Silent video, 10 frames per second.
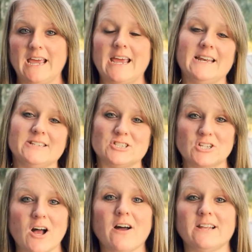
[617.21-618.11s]
and it
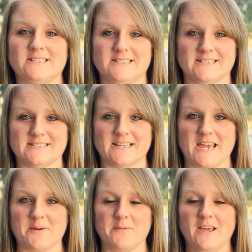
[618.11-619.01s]
saw its
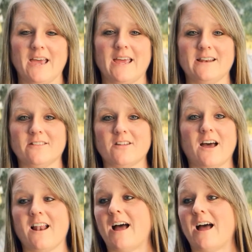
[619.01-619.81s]
escape and it thought,